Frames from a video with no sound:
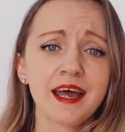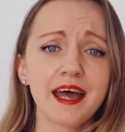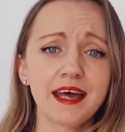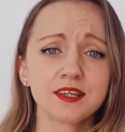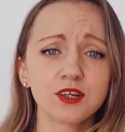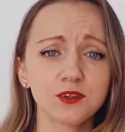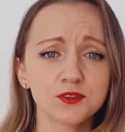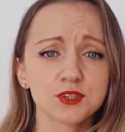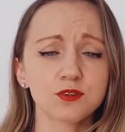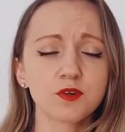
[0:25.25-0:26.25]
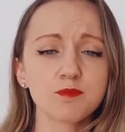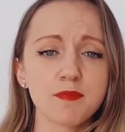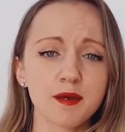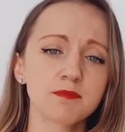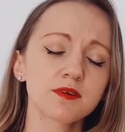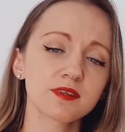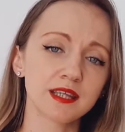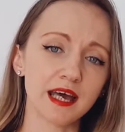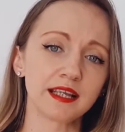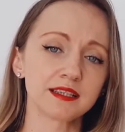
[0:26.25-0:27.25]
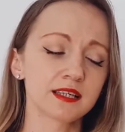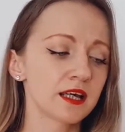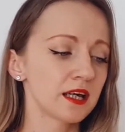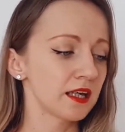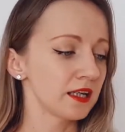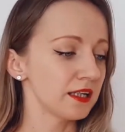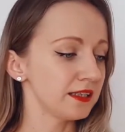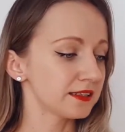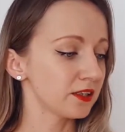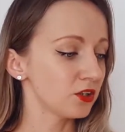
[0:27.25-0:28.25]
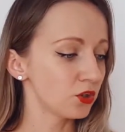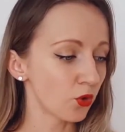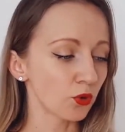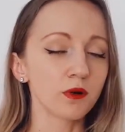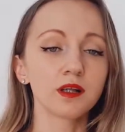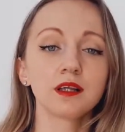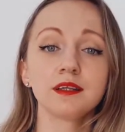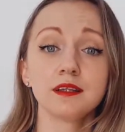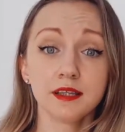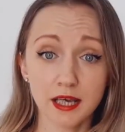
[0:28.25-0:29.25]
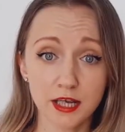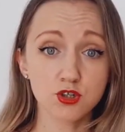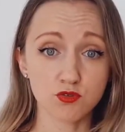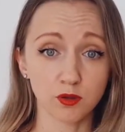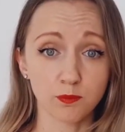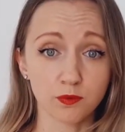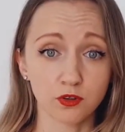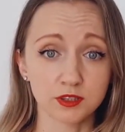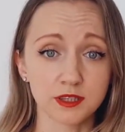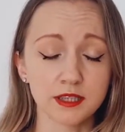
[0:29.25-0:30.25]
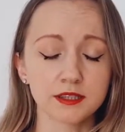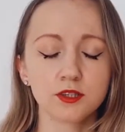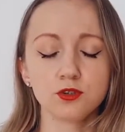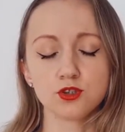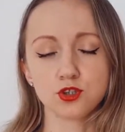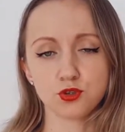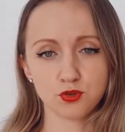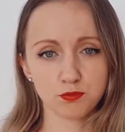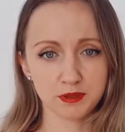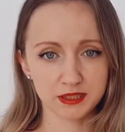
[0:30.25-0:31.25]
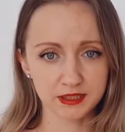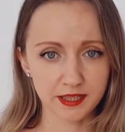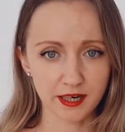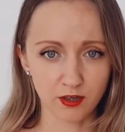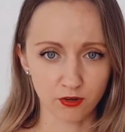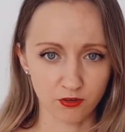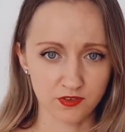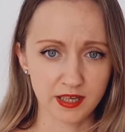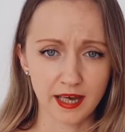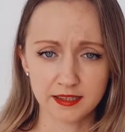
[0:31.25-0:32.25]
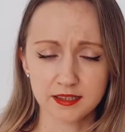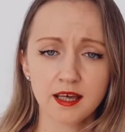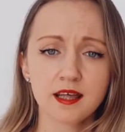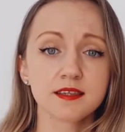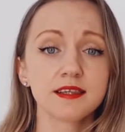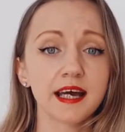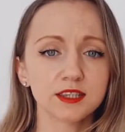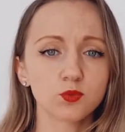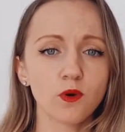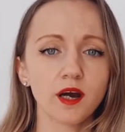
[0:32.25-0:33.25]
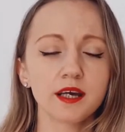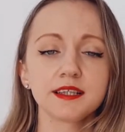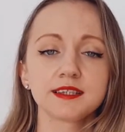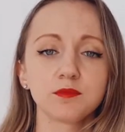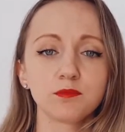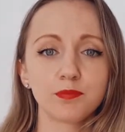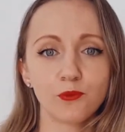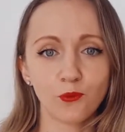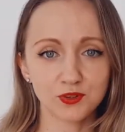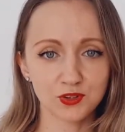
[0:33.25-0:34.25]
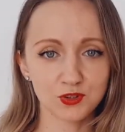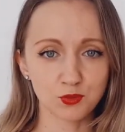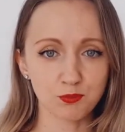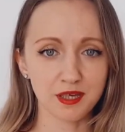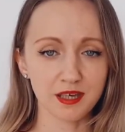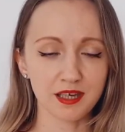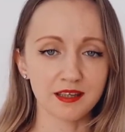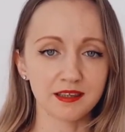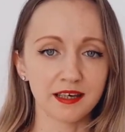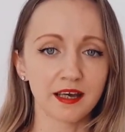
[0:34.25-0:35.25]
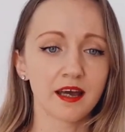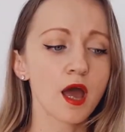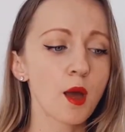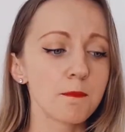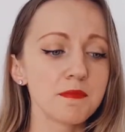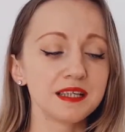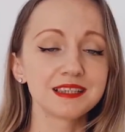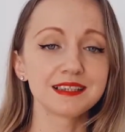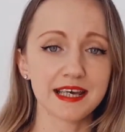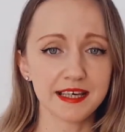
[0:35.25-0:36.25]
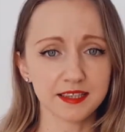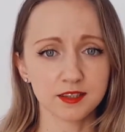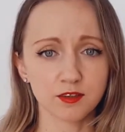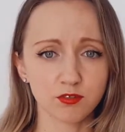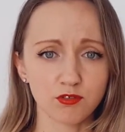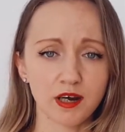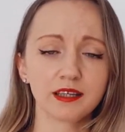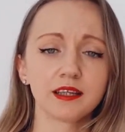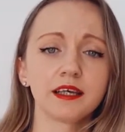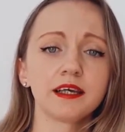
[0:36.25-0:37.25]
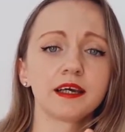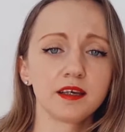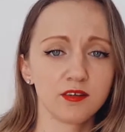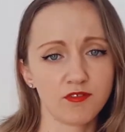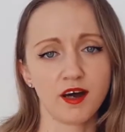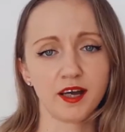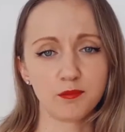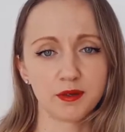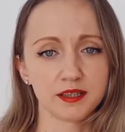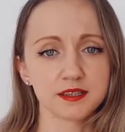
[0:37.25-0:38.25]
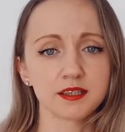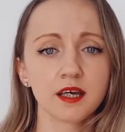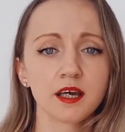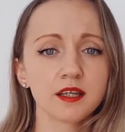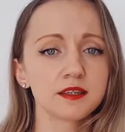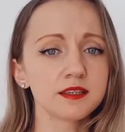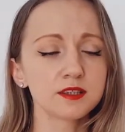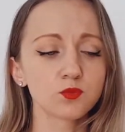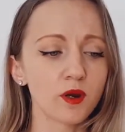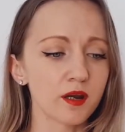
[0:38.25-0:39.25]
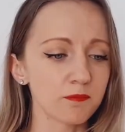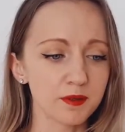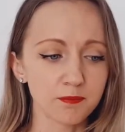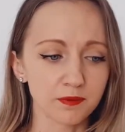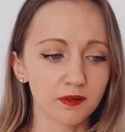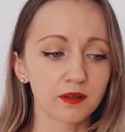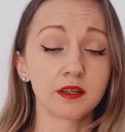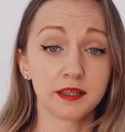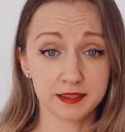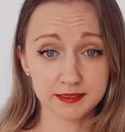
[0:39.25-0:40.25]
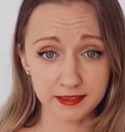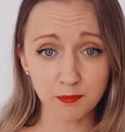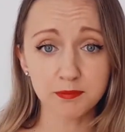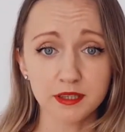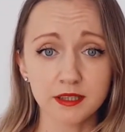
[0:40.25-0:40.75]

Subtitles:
And also remember that it's a normal, natural process and you shouldn't be scared of that. That's why it's important to be in the mistakes-friendly environment. This is where people accept